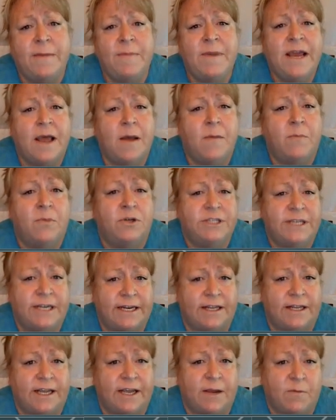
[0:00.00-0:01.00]
but they become
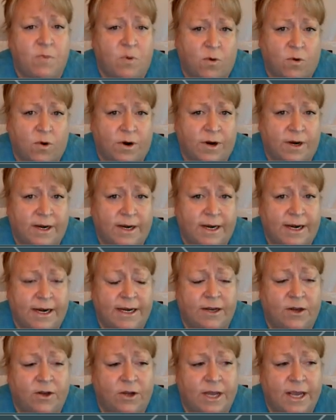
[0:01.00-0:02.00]
particularly important
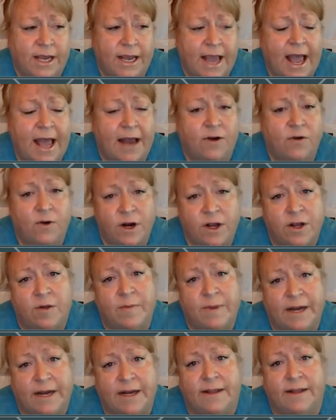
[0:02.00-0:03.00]
in looking at
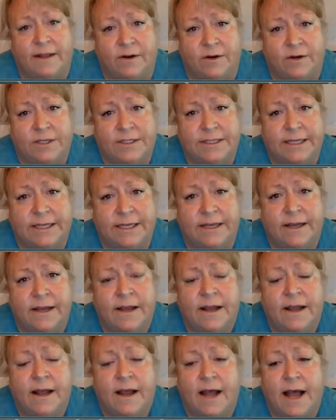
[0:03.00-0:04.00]
critical media literacy.
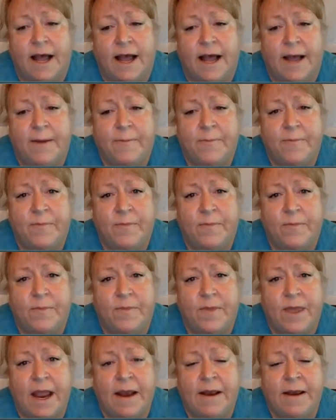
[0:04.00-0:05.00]
Uh,
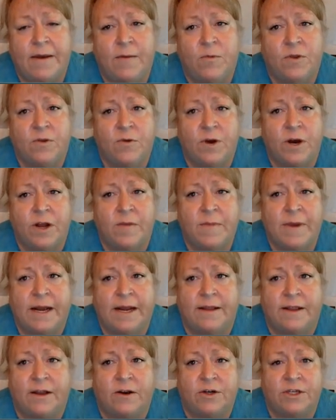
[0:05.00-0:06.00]
and with critical
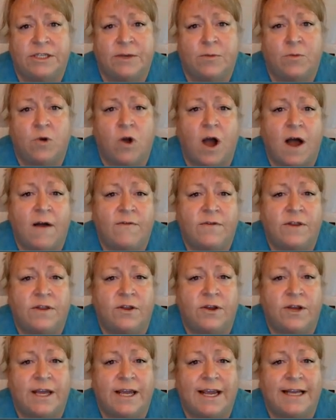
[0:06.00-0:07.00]
media literacy, we're often
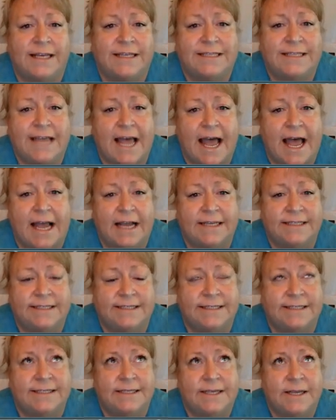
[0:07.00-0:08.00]
looking at
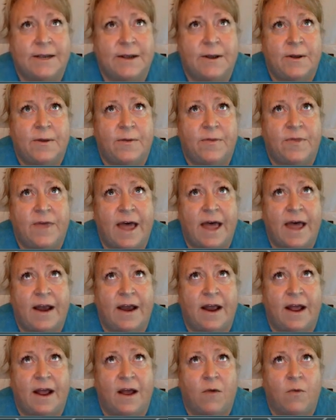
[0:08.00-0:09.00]
texts
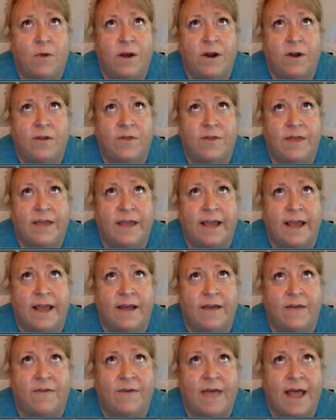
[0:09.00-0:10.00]
that uh, we don't think
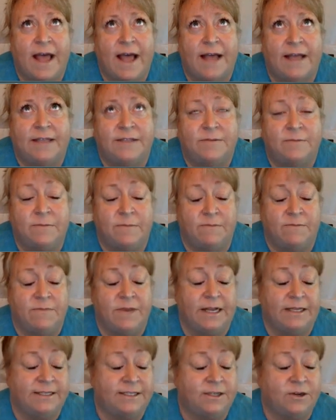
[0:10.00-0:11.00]
of as
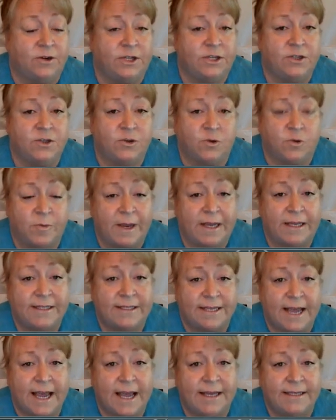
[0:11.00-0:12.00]
necessarily school
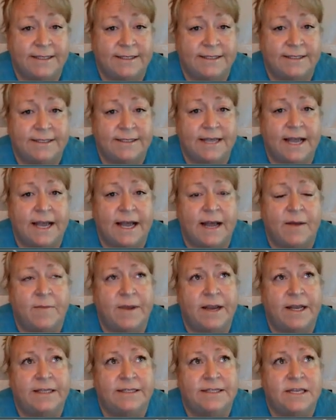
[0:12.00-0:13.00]
based texts.
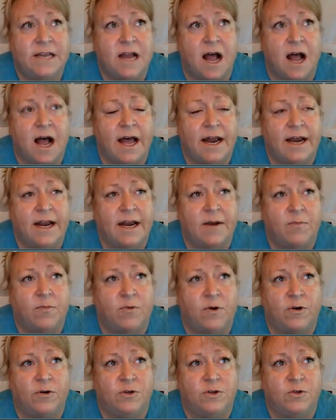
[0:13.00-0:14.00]
Um, it's not an
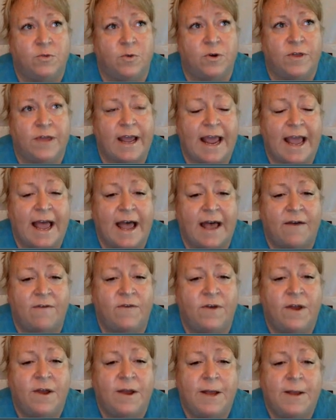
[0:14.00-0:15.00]
approach where they
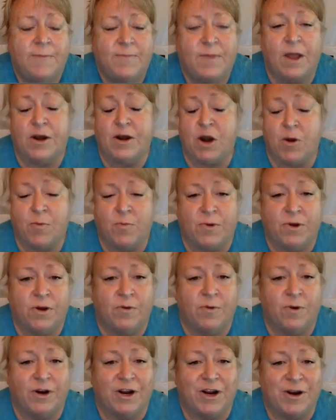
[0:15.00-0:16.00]
have a
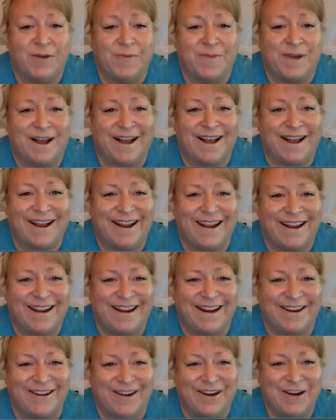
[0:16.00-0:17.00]
notebook where you can
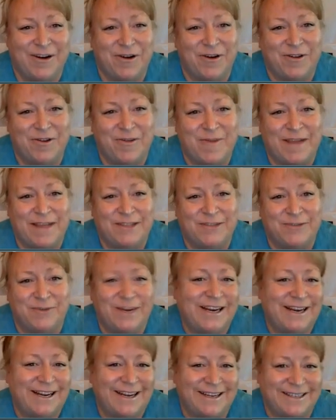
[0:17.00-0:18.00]
buy, you know, here are the best
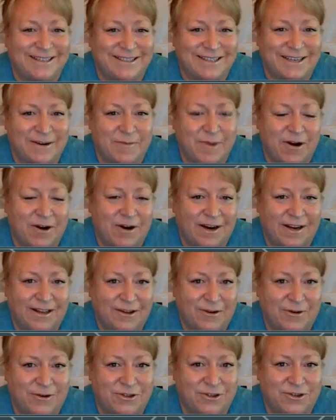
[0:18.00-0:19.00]
readings in
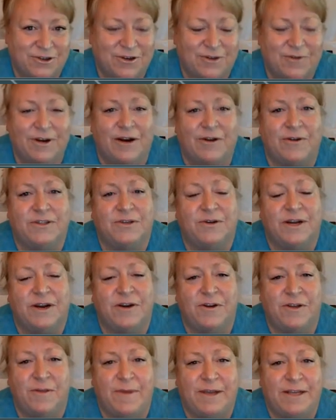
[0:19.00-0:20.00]
American literature. You know, so
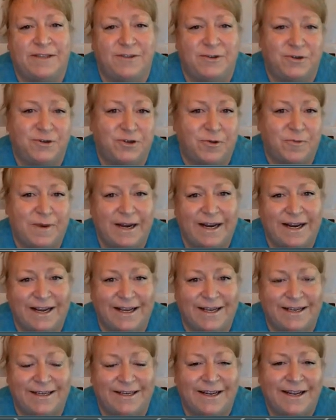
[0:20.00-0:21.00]
here are the best social
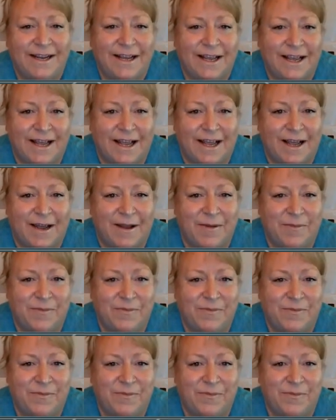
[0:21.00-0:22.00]
media uh,